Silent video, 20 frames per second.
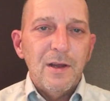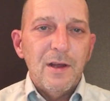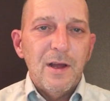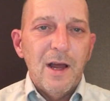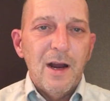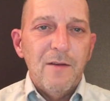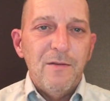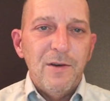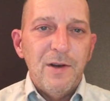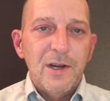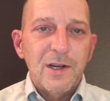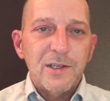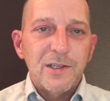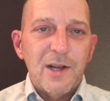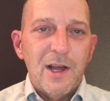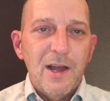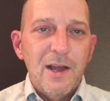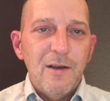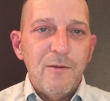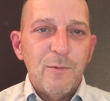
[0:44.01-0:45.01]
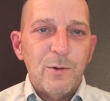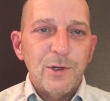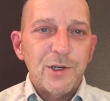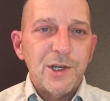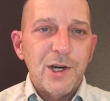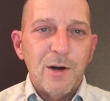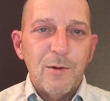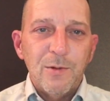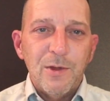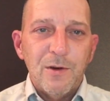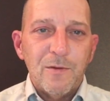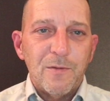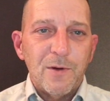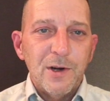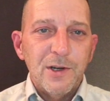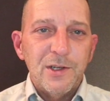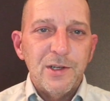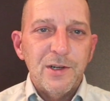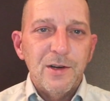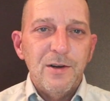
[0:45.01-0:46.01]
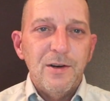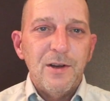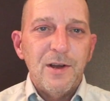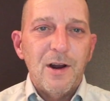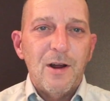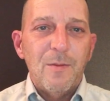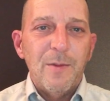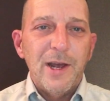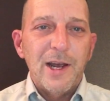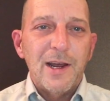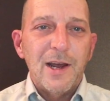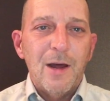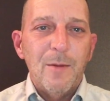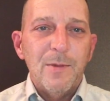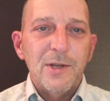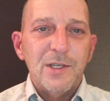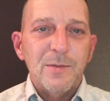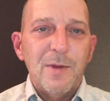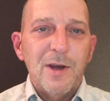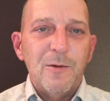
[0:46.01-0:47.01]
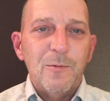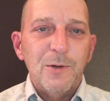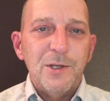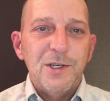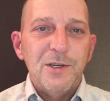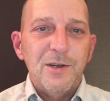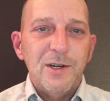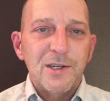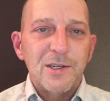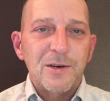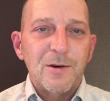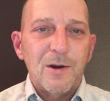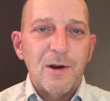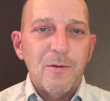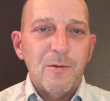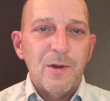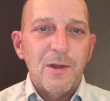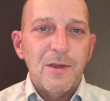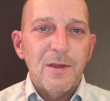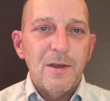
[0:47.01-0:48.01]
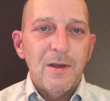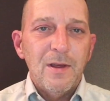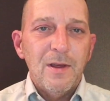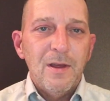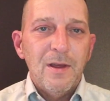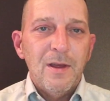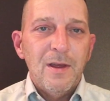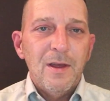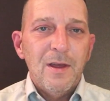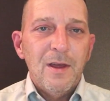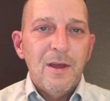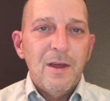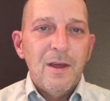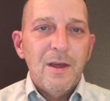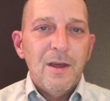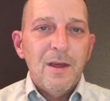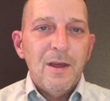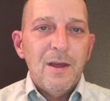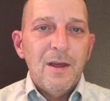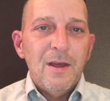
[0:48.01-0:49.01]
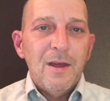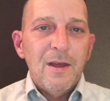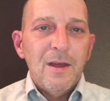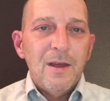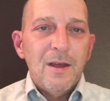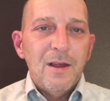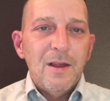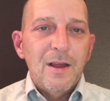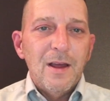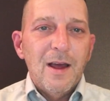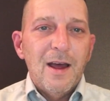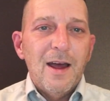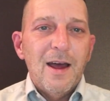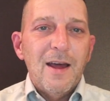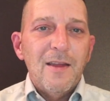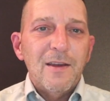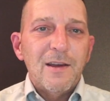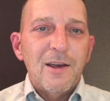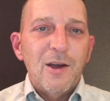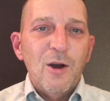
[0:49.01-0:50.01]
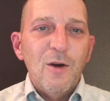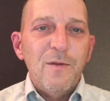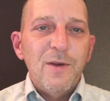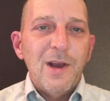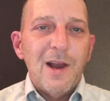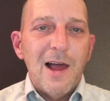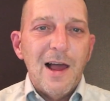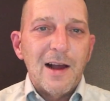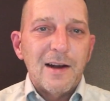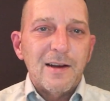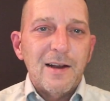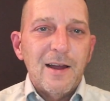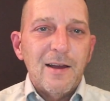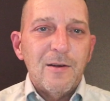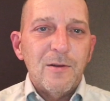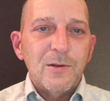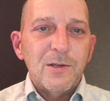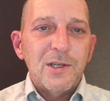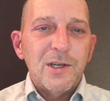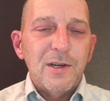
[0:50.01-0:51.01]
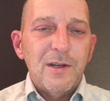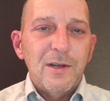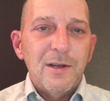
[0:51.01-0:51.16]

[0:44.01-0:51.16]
And if you dislike, well, share it with your friends too, and you can all make comments about what you disagree with. The COVID lockdowns,